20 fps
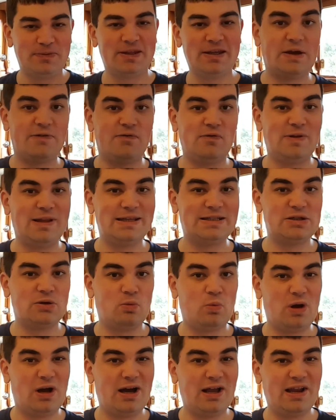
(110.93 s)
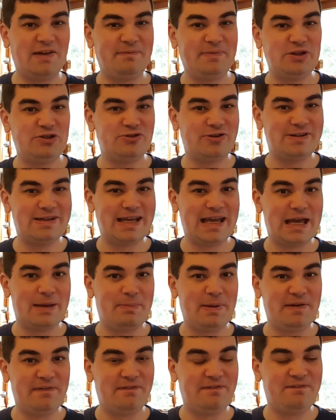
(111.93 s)
Now, for a little while, I've been trying to get a
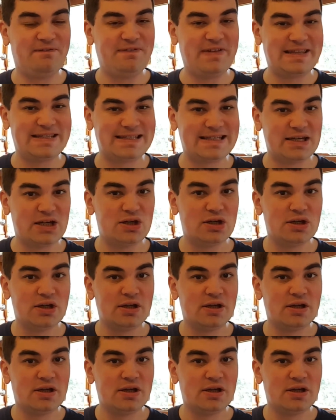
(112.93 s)
bit fitter.